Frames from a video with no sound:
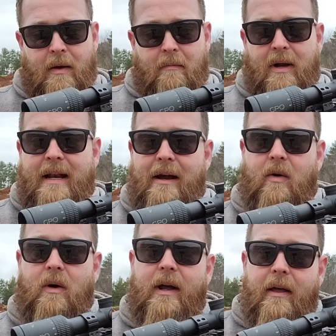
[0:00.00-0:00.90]
But
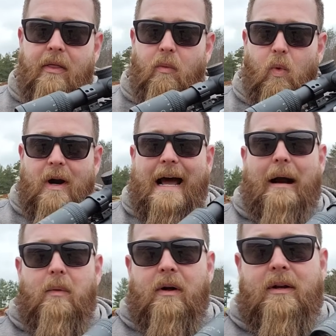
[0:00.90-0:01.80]
now, what I
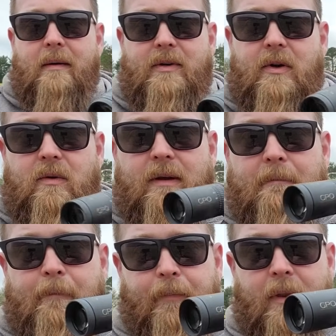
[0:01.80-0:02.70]
wound up doing,
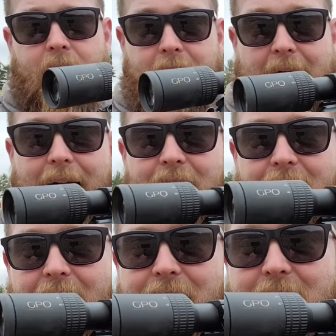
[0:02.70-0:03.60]
I
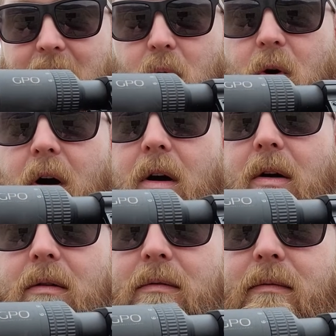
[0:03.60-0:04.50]
left it raw
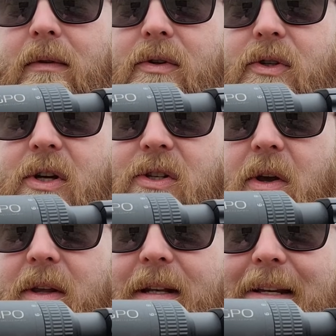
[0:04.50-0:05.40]
just
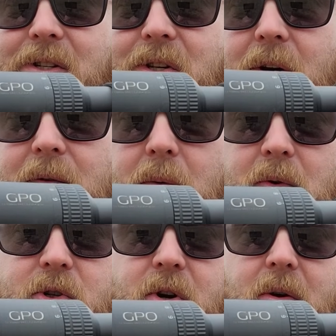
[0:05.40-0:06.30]
so that silver will
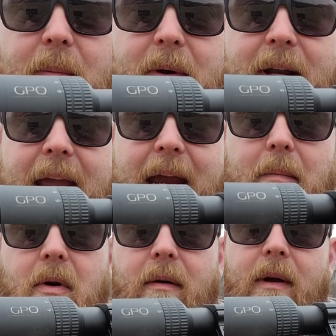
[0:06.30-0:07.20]
show up in the
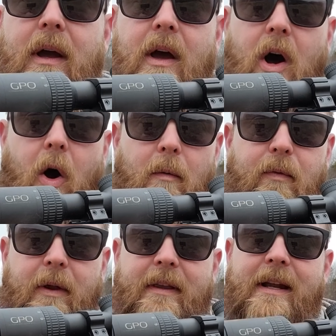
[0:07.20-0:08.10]
camera.
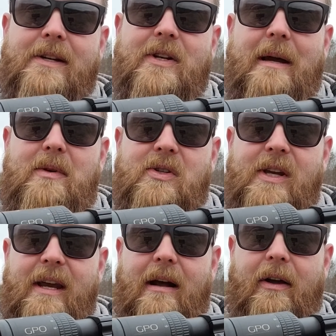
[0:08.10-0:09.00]
Hopefully the next time you
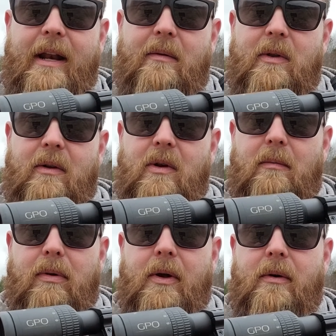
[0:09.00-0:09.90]
see it, I'll hit it with a little
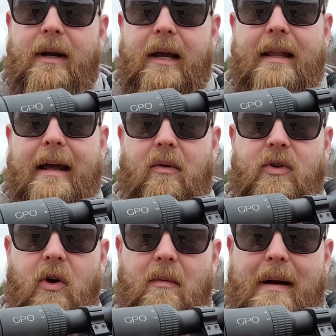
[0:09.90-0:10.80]
bluing and that'll
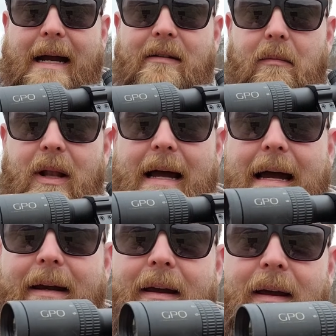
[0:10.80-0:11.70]
turn back to
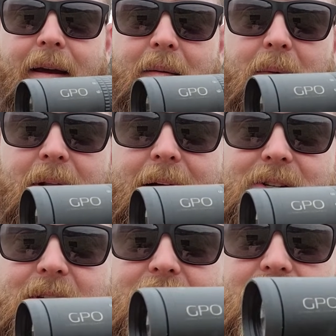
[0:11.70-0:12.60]
black. But like I
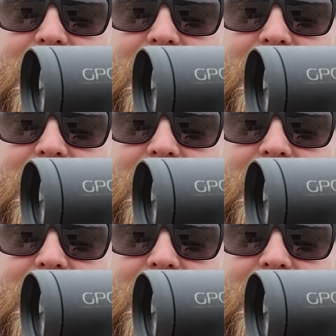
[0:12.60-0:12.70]
said, you can